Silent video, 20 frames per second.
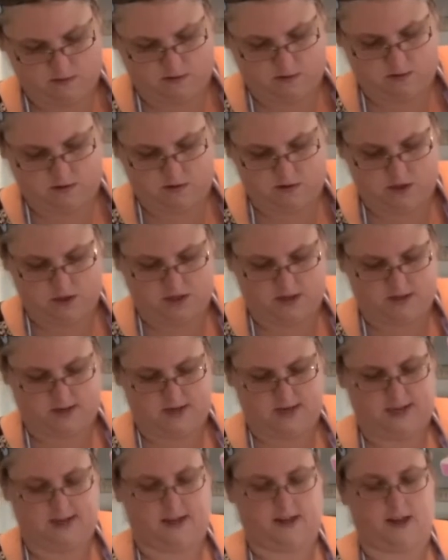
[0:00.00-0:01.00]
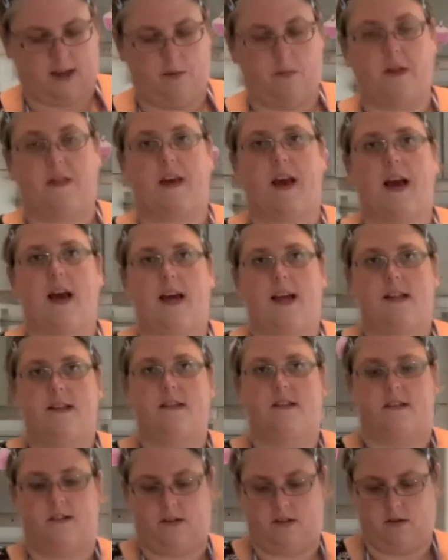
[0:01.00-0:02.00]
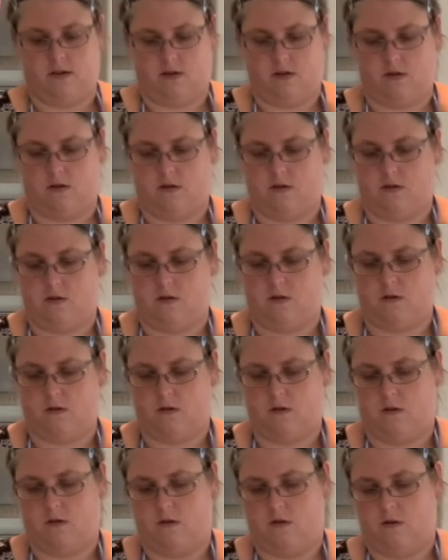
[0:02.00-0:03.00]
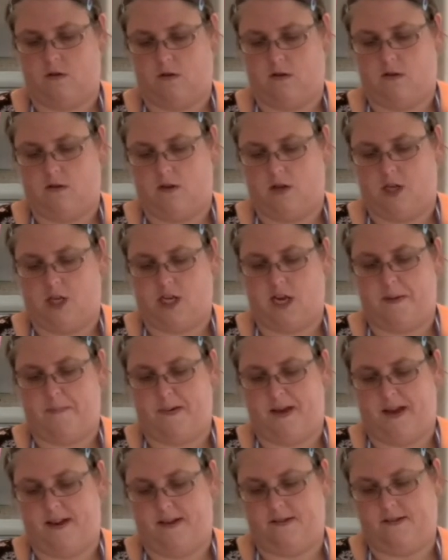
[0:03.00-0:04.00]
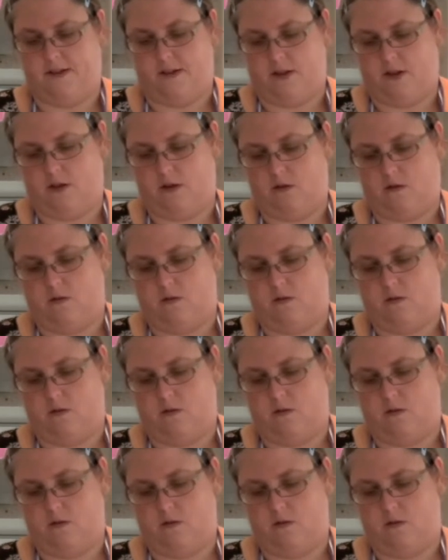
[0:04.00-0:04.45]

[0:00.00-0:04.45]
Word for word: just take it with your hands, shape it into